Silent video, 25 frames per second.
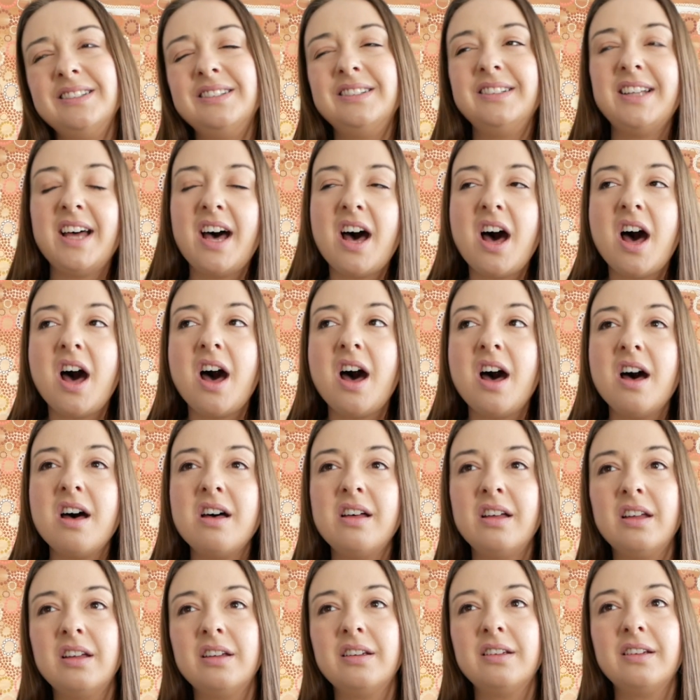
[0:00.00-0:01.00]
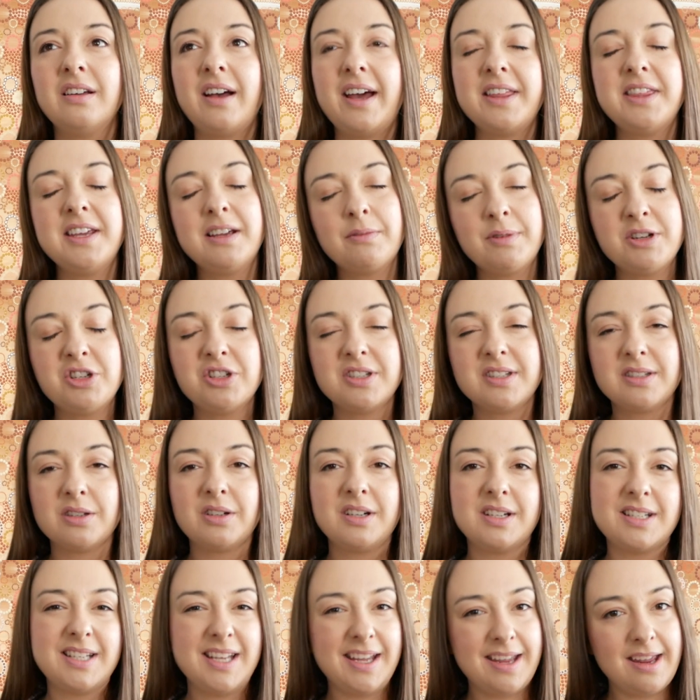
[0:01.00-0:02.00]
nah, I think we're just
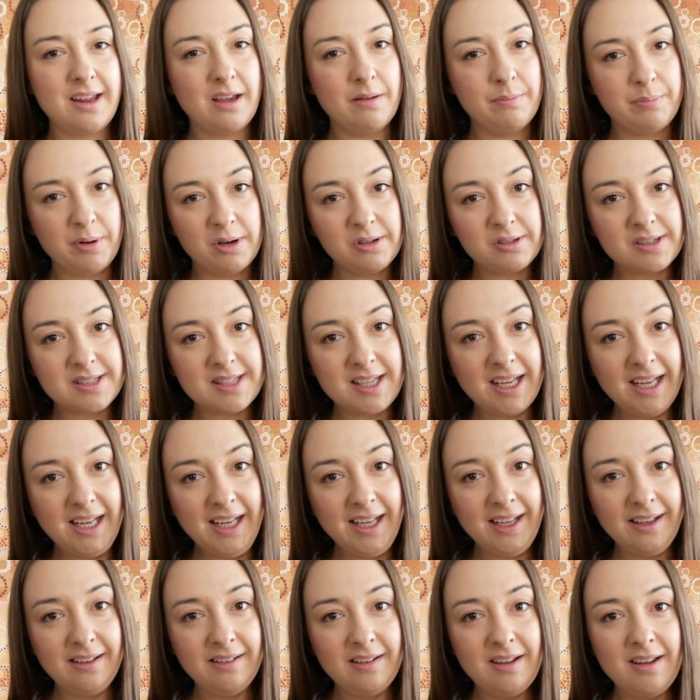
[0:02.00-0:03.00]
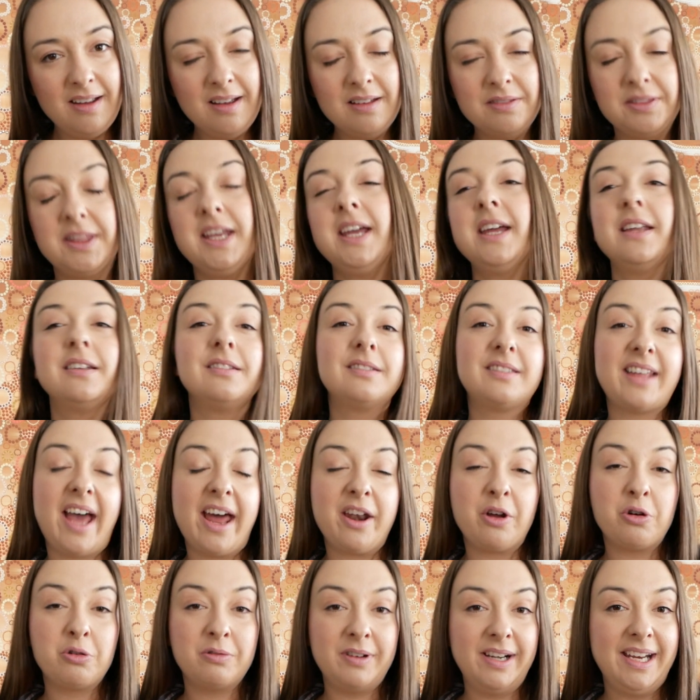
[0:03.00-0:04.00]
sort of ticking a box here, then
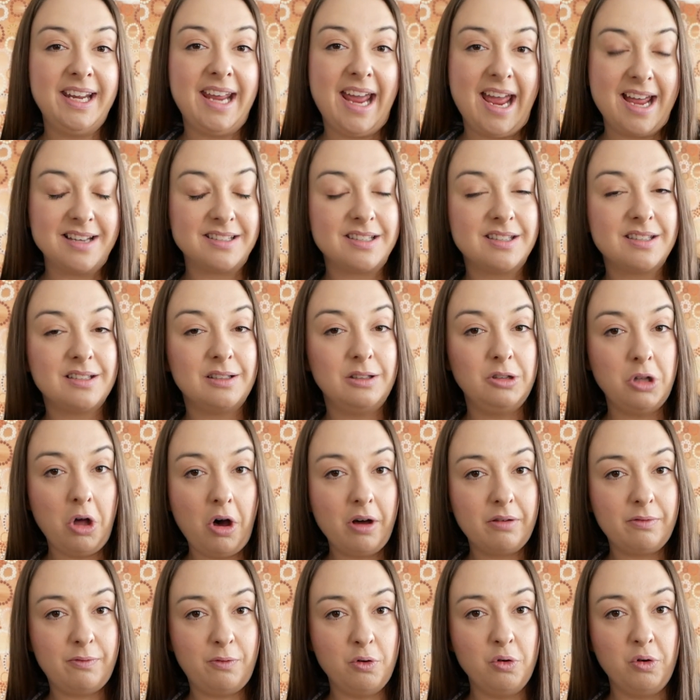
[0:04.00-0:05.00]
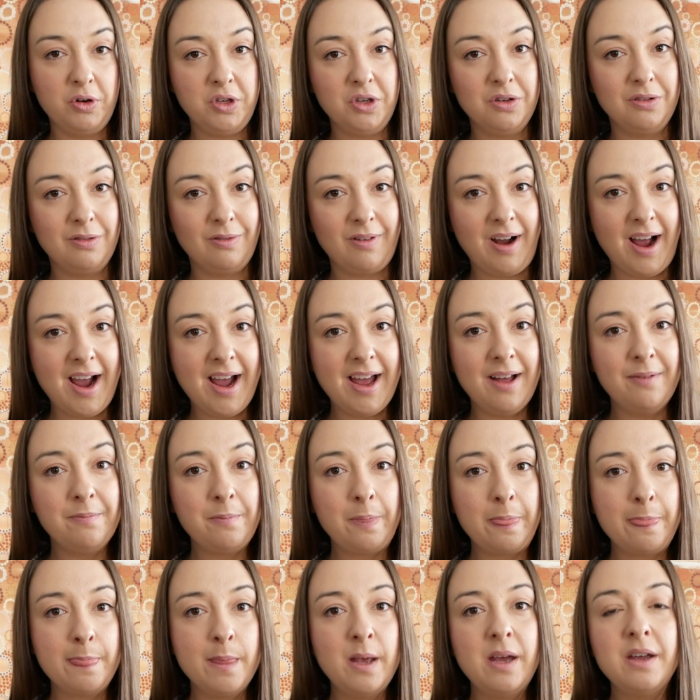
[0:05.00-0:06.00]
that already answers a lot for you, right?
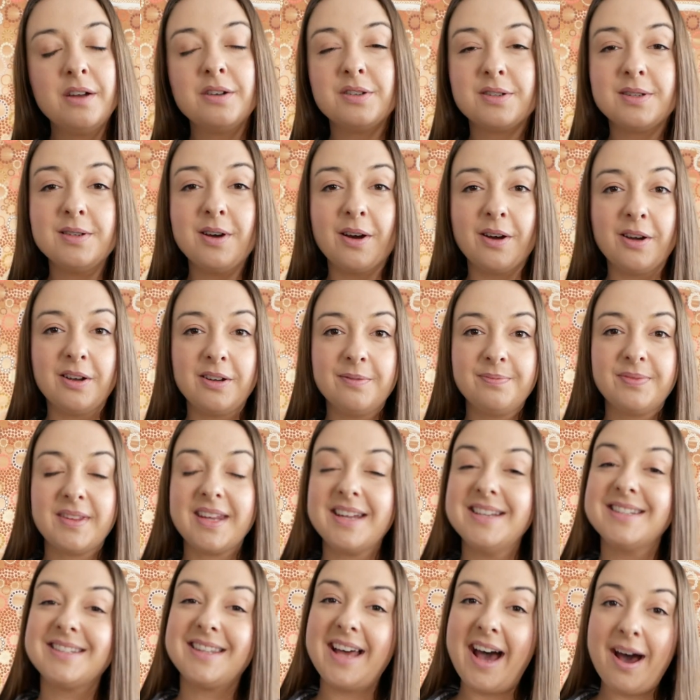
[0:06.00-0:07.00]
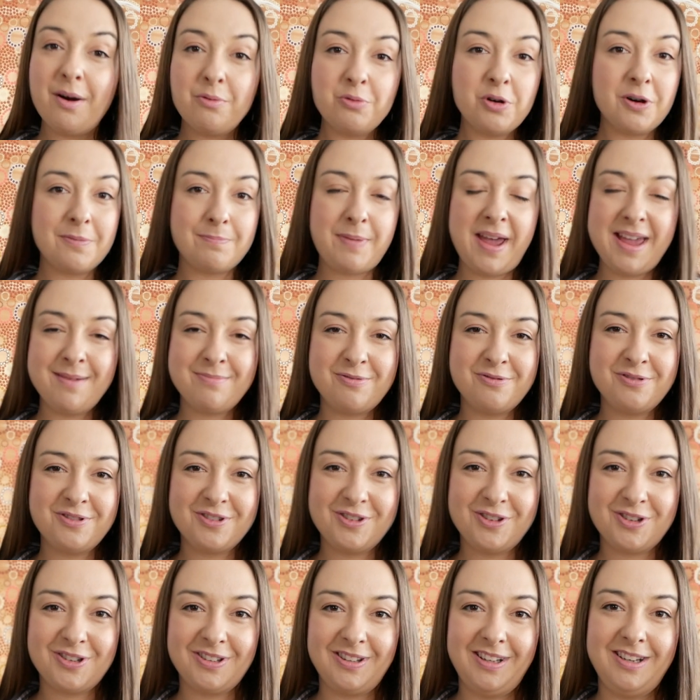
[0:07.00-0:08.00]
So is that what people
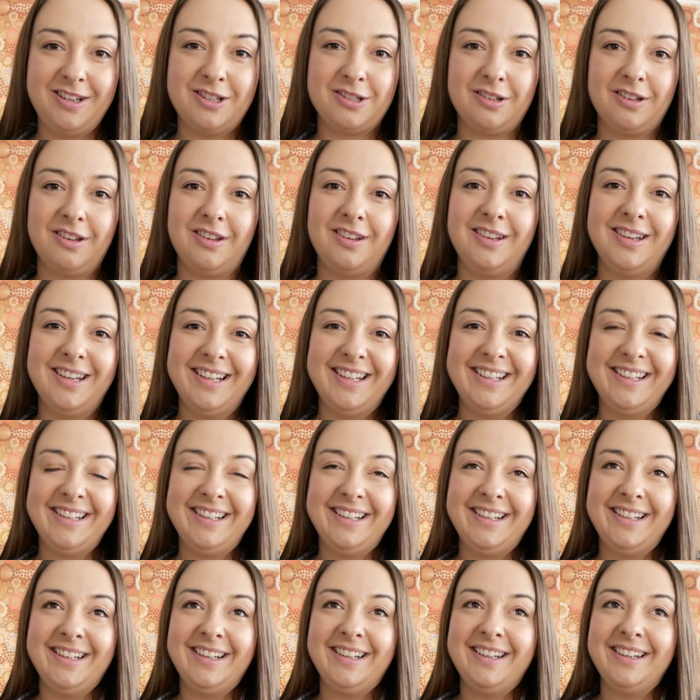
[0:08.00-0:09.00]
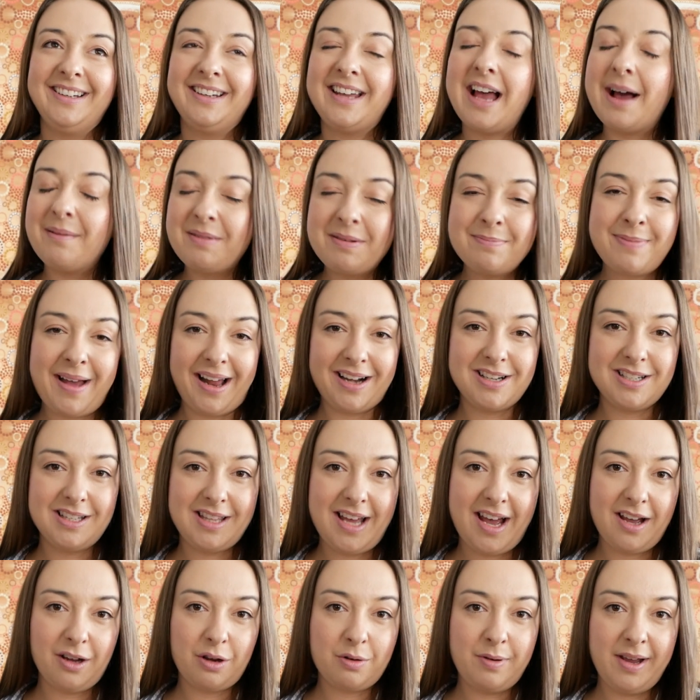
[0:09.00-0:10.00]
usually do? Coming back to
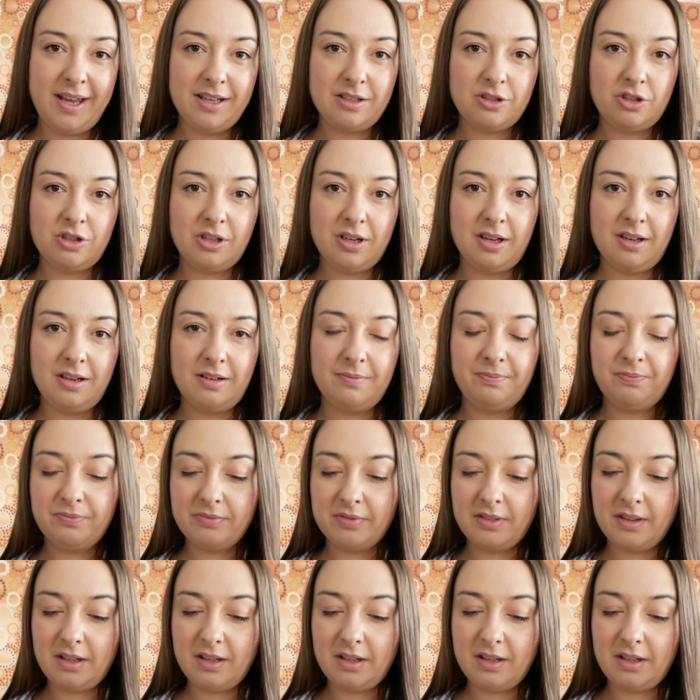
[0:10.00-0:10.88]
that question,